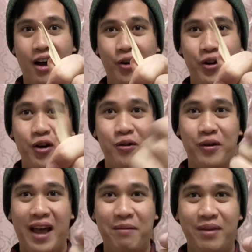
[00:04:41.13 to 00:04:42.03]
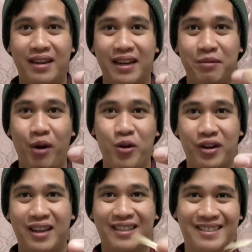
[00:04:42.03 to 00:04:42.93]
Oh no, what happened? It
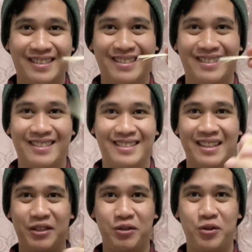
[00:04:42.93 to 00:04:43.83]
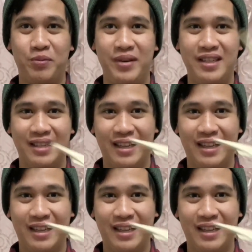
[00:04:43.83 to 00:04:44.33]
broke to two pieces.